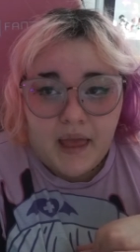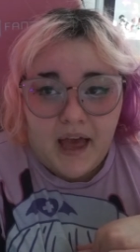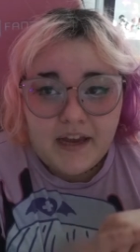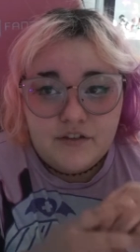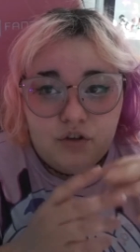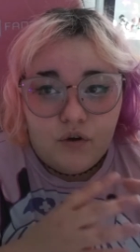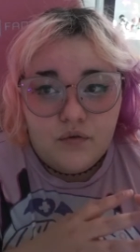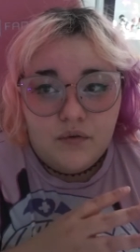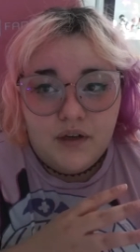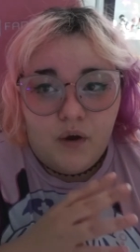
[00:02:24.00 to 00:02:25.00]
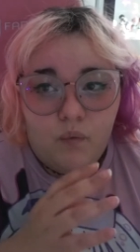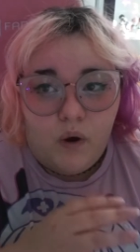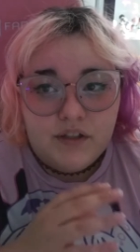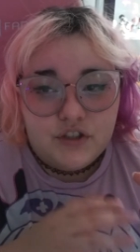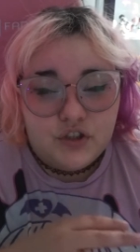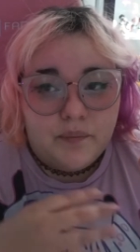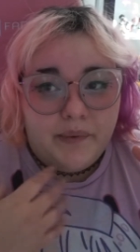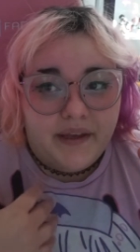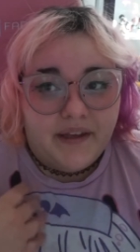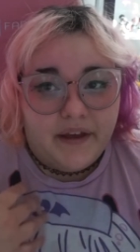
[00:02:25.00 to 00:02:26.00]
I don't want to
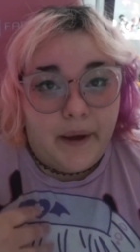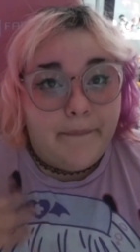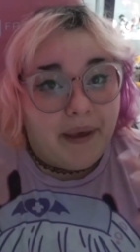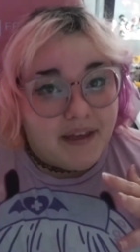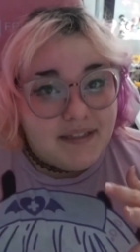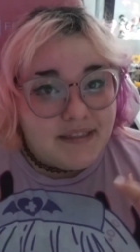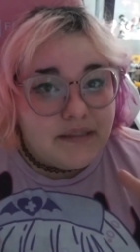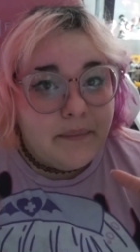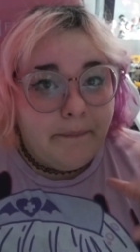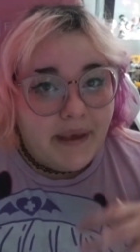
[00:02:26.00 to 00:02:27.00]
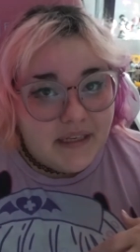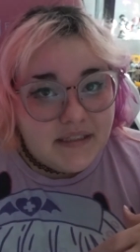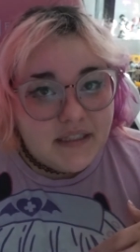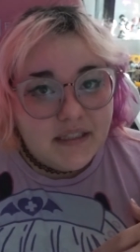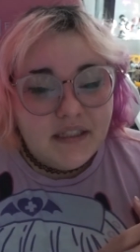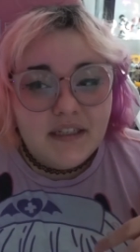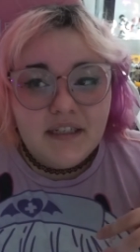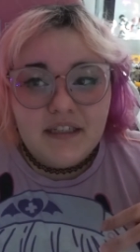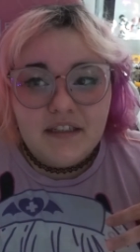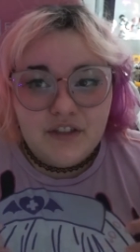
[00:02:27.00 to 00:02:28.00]
make a mess painting,
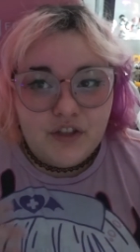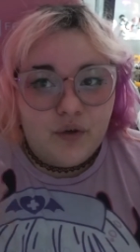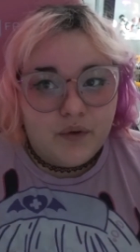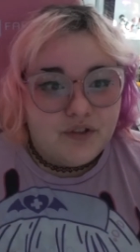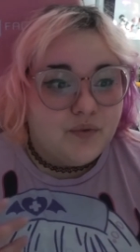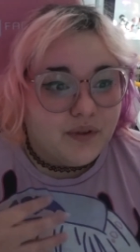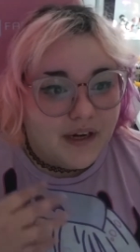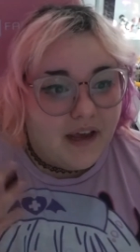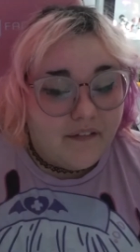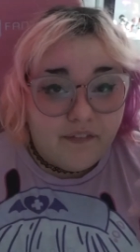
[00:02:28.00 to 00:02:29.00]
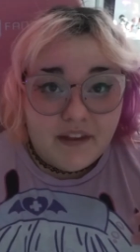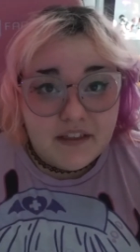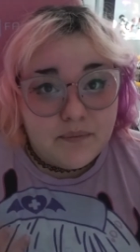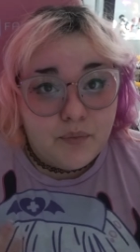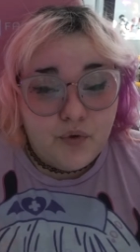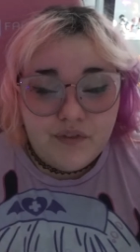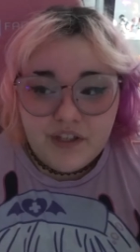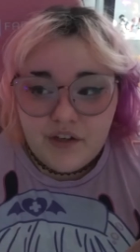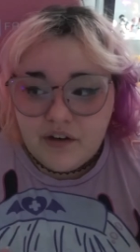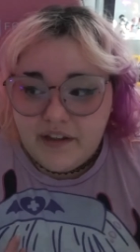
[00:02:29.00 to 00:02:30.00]
you know, because we're going to have things moved
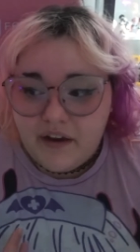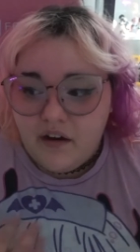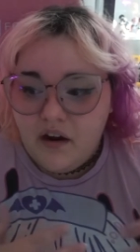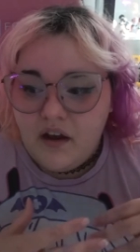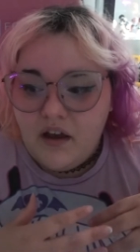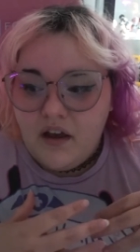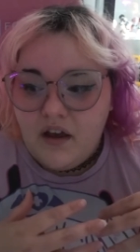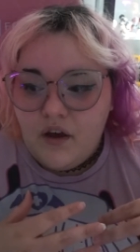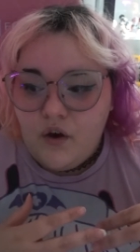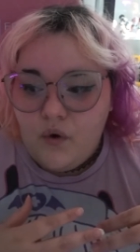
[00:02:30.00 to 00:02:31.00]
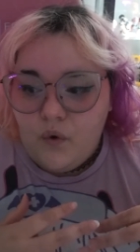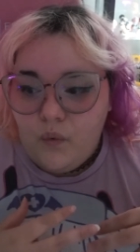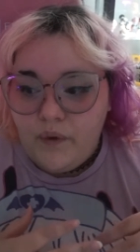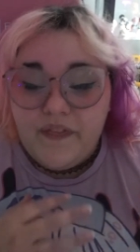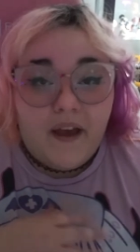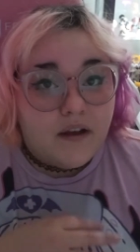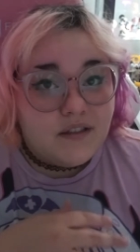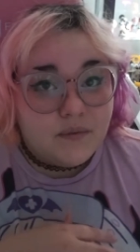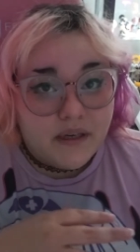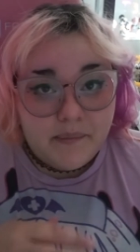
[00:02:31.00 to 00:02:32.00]
here and there with the house
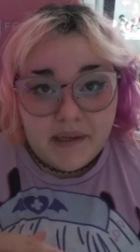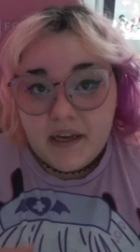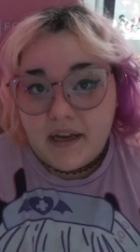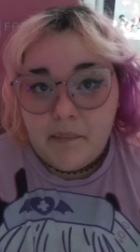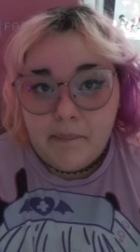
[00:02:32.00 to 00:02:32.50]
already being kind of